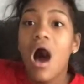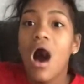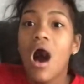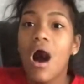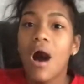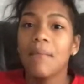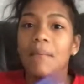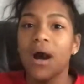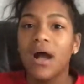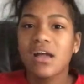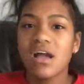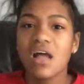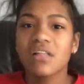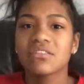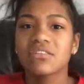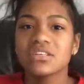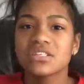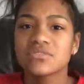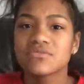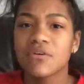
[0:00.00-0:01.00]
got
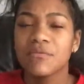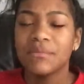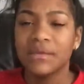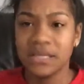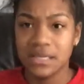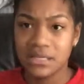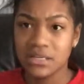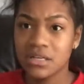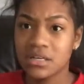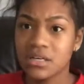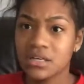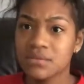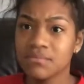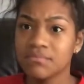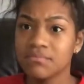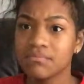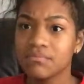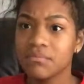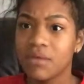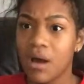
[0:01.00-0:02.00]
this from
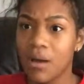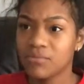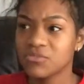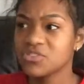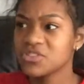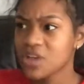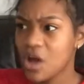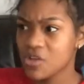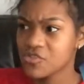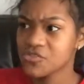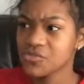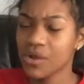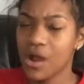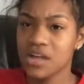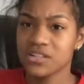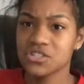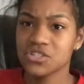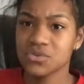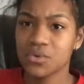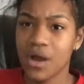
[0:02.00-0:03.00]
Ina. She's also on
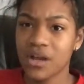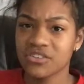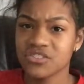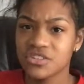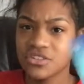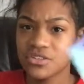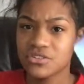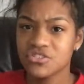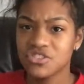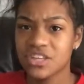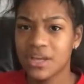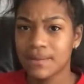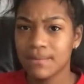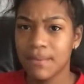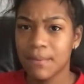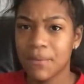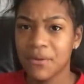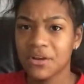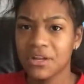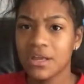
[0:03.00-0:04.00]
I2Y channel. She came to
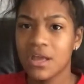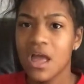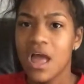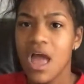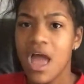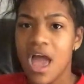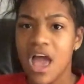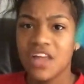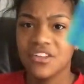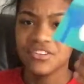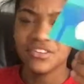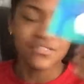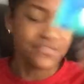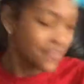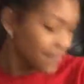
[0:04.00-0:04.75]
my party, and it's